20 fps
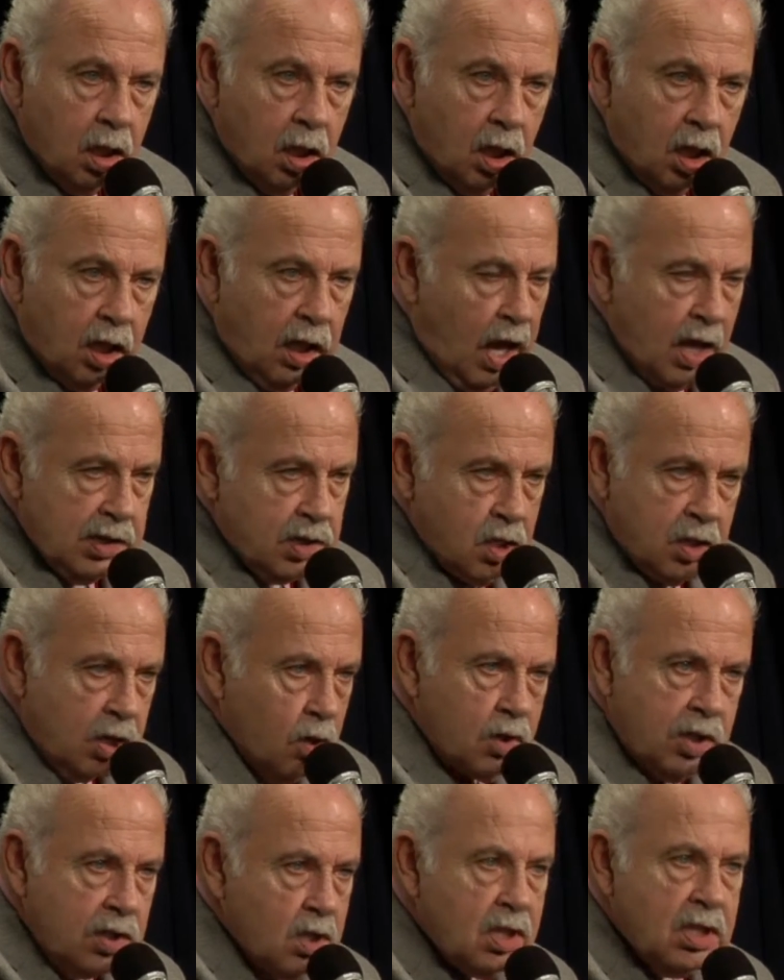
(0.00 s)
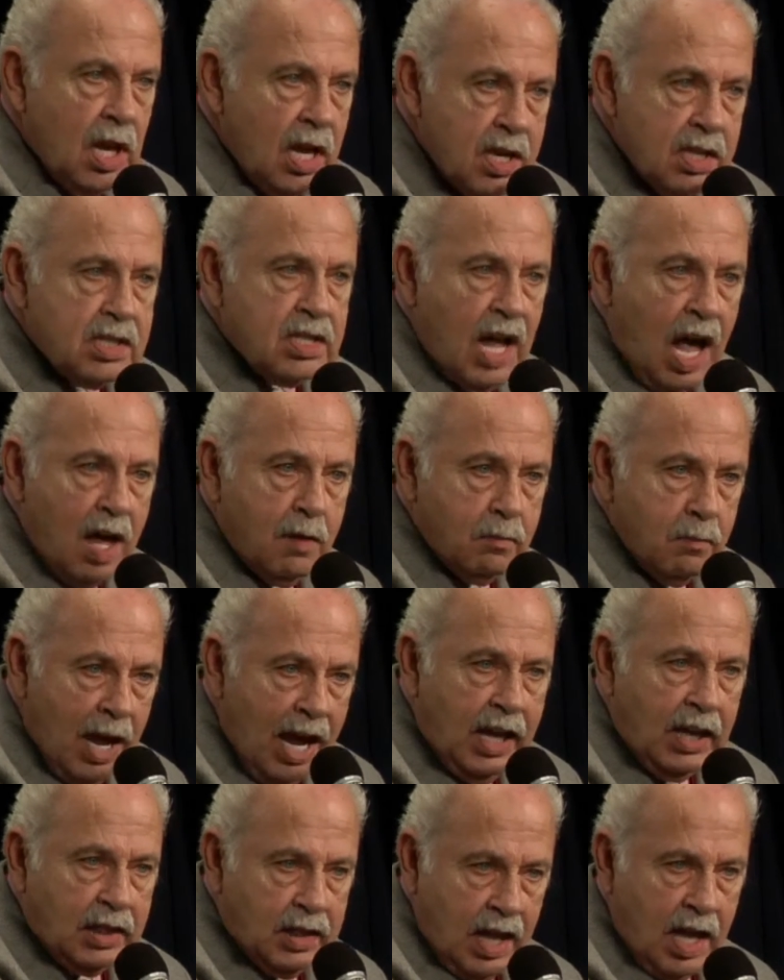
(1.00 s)
The Constitution does not
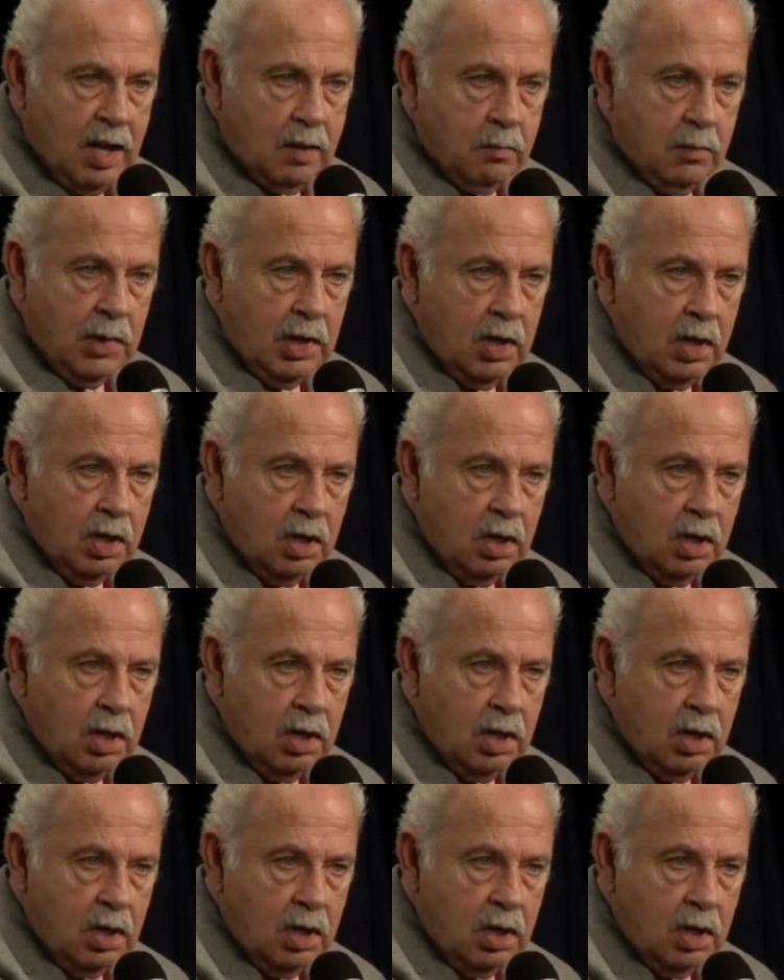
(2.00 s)
make them